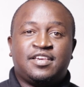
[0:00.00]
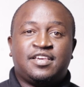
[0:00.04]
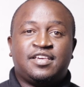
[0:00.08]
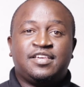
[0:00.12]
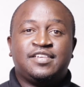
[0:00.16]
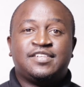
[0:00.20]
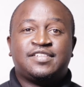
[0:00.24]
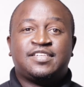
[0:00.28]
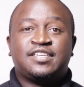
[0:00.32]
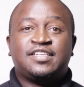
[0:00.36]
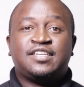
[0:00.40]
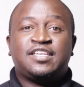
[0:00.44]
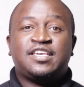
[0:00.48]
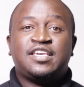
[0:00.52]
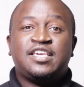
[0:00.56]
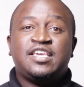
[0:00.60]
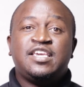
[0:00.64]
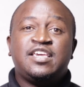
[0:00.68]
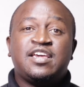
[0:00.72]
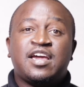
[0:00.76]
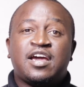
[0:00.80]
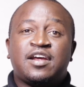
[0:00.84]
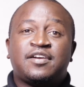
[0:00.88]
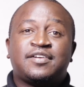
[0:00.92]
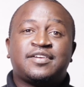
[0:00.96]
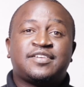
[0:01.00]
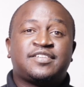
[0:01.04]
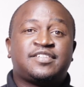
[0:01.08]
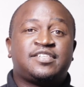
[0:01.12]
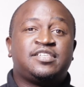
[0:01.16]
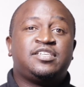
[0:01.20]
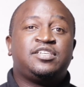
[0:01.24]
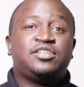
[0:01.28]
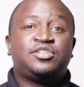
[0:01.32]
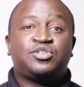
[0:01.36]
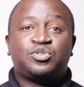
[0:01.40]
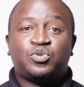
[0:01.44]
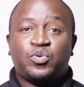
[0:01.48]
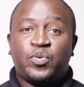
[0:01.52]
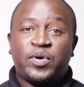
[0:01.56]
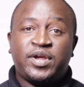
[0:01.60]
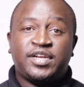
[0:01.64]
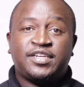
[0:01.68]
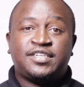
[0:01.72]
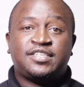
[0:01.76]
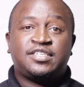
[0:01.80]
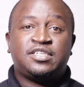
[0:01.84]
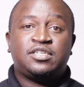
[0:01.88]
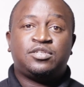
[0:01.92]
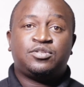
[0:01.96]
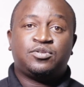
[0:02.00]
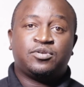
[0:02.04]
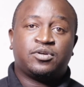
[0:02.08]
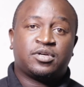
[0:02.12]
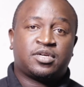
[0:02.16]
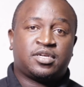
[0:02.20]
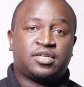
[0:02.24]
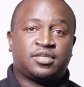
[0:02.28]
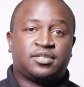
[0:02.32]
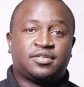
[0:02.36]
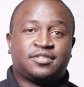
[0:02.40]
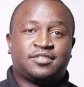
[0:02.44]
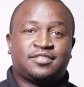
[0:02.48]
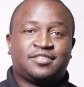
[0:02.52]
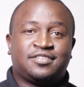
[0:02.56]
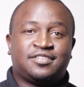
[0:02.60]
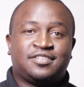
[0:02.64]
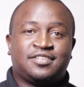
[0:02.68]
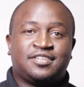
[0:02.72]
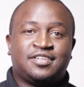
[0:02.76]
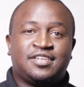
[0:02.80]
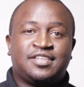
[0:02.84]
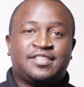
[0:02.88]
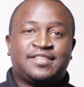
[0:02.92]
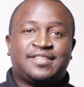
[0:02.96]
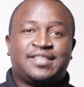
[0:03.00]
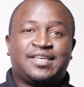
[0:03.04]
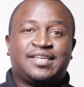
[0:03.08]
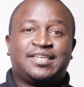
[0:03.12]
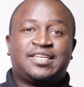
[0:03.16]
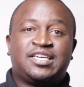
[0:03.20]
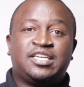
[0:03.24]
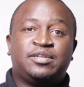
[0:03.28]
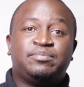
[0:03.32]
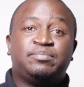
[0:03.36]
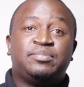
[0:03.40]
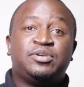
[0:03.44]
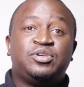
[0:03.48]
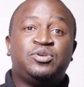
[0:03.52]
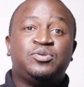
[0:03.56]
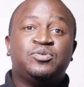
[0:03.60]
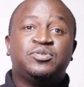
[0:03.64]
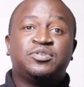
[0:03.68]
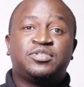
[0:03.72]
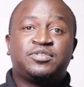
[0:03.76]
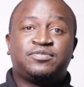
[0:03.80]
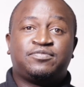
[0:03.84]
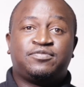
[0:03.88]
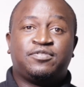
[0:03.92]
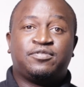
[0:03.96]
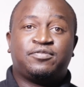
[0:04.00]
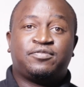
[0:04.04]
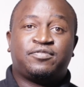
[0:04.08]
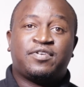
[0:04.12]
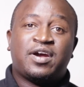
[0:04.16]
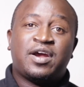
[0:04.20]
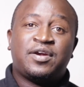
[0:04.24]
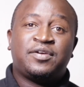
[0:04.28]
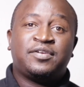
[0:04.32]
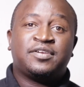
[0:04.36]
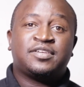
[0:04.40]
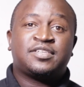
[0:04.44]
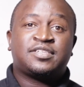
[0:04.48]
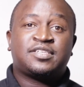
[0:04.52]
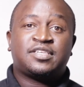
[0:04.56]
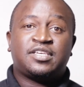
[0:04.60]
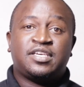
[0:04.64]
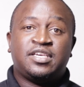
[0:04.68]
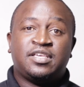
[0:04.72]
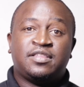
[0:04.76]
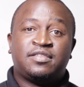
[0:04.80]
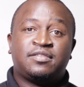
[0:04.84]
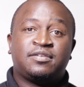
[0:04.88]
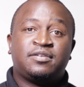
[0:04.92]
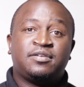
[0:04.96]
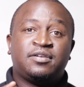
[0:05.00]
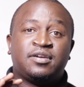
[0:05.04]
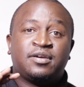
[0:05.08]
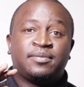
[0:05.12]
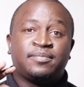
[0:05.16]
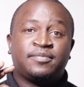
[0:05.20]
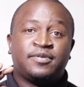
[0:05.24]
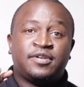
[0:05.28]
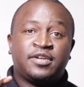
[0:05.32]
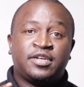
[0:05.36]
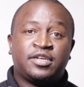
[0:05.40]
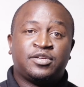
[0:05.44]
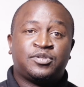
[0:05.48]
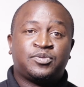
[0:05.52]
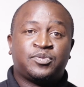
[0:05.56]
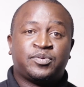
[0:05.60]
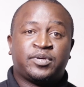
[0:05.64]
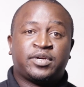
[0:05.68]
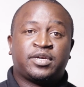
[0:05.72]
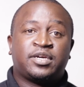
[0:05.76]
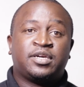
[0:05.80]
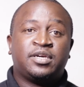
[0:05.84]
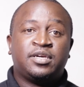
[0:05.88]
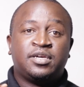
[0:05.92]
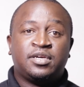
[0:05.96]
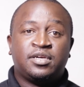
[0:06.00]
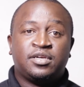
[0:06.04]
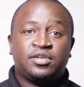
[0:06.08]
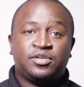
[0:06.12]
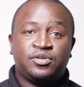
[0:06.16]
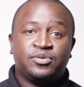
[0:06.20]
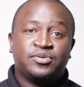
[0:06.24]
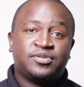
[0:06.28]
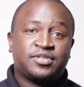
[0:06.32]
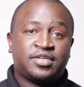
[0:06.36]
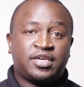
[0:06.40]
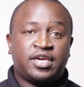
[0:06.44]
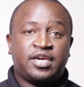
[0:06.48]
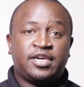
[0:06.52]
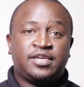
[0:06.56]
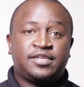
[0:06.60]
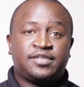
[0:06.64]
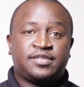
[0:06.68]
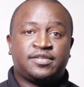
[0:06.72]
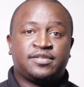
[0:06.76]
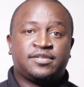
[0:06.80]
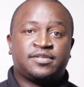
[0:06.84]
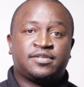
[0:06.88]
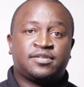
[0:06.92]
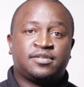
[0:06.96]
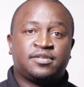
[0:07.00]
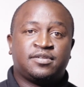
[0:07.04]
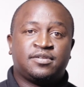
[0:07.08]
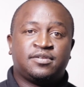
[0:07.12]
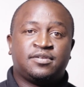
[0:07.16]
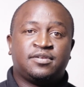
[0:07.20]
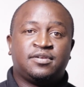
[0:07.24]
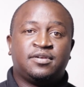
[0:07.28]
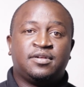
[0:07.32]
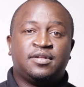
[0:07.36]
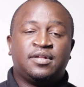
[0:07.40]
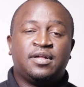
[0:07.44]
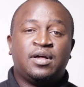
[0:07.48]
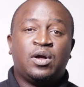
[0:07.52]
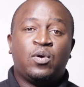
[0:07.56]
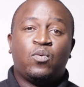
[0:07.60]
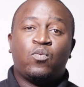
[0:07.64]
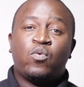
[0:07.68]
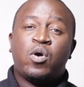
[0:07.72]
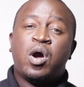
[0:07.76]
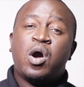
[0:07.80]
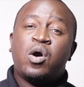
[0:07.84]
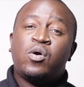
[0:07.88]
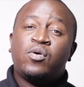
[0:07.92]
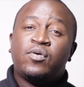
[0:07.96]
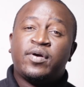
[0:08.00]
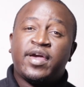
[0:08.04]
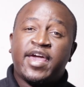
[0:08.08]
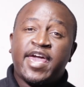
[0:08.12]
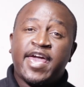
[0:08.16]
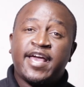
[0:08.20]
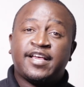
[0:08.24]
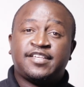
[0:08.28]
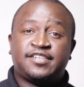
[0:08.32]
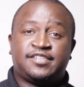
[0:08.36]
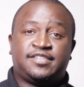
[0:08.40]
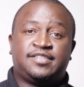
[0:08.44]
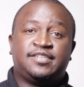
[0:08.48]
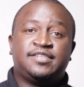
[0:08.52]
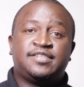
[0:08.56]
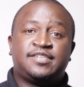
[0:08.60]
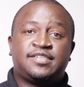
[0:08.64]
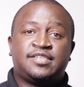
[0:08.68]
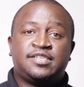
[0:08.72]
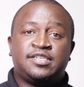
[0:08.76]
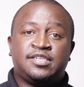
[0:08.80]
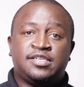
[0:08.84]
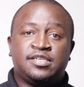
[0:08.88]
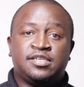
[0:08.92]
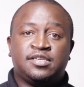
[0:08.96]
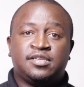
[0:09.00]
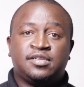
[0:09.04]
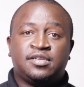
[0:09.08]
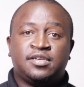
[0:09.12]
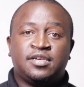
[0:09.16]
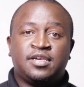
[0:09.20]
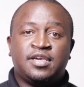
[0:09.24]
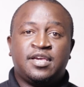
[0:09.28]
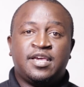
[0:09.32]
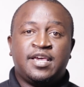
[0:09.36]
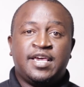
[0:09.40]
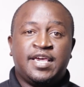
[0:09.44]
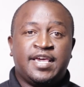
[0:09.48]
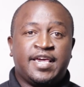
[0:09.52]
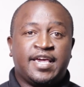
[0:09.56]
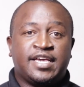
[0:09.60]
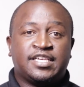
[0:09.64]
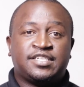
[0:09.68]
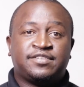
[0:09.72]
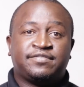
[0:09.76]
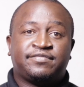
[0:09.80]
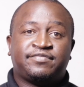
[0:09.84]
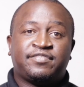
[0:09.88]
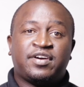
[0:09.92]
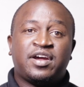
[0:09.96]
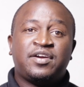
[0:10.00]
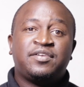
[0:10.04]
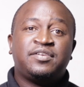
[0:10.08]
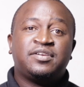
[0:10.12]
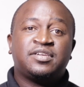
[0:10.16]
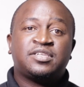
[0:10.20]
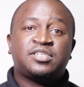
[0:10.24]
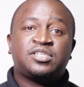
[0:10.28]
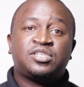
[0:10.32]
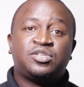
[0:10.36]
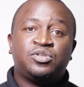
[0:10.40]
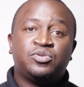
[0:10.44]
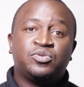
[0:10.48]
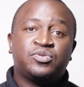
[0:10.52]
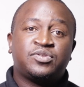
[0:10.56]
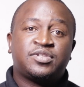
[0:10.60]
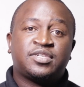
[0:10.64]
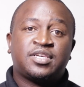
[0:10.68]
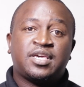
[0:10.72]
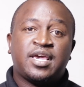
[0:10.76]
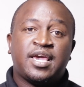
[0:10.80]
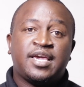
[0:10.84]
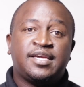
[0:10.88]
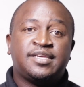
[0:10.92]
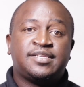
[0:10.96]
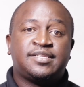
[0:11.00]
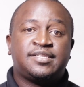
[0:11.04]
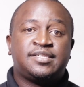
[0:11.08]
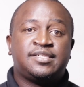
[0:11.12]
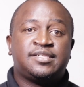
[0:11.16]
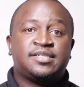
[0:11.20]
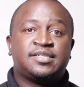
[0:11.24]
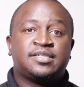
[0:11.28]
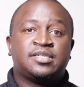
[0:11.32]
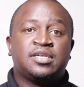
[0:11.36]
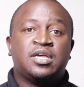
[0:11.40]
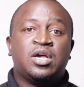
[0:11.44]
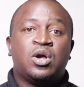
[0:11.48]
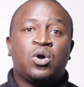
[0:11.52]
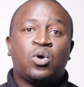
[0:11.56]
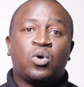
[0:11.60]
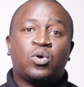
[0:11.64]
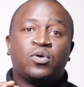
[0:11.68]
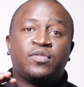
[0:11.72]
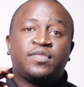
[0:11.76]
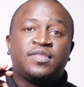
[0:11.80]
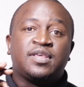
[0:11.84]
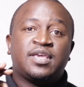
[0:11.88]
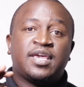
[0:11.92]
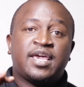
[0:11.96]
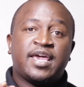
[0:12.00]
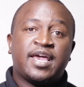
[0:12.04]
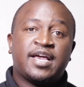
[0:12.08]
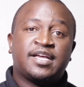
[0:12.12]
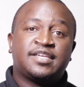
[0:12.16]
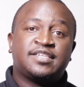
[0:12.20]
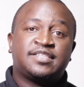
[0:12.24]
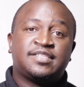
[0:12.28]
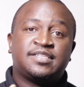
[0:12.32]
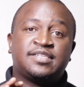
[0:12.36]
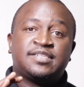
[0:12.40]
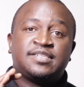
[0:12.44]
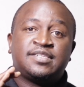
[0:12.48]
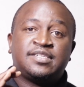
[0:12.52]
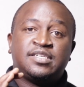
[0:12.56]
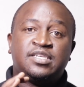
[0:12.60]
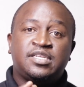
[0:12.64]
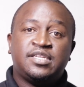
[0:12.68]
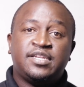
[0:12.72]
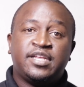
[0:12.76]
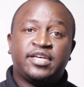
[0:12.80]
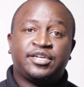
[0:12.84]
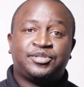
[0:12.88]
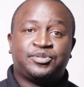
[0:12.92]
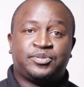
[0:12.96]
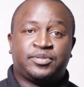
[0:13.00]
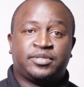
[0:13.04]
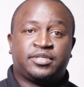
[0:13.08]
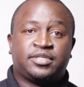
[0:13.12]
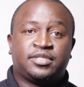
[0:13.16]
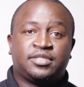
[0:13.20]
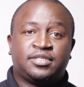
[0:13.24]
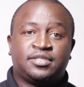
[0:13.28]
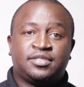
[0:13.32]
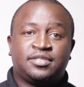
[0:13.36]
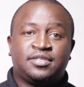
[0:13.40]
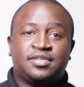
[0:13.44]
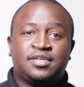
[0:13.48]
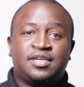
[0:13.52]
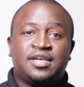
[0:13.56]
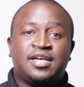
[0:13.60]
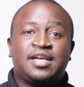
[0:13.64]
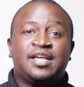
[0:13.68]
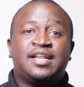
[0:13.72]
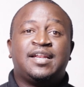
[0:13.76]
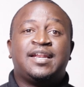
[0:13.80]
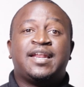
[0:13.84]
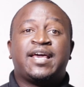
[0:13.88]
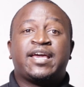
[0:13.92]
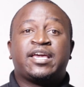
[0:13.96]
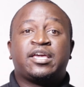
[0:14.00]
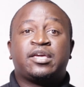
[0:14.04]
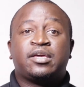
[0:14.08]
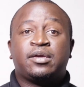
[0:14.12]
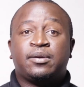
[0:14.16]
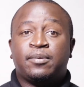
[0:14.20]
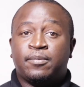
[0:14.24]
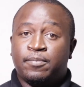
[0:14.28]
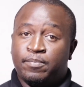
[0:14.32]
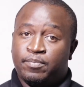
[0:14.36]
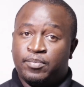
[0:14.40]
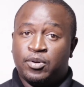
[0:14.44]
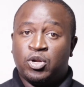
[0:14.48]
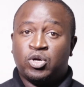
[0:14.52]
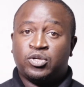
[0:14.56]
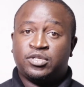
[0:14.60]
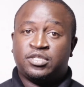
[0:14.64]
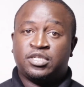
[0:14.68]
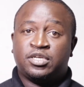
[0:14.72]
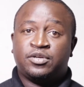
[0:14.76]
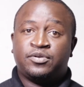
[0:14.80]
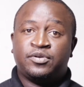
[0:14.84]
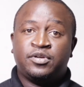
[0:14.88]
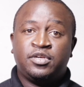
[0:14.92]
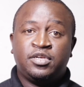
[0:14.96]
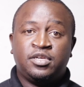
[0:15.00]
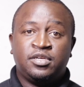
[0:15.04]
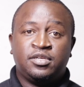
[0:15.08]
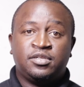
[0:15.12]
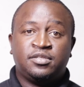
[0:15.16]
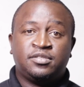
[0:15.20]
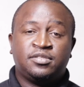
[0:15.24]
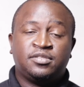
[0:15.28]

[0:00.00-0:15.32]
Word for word: is an E R C twenty token that can be used for various Ethereum network use cases, while X D C has various use cases on the X D C network, like BlockDegree,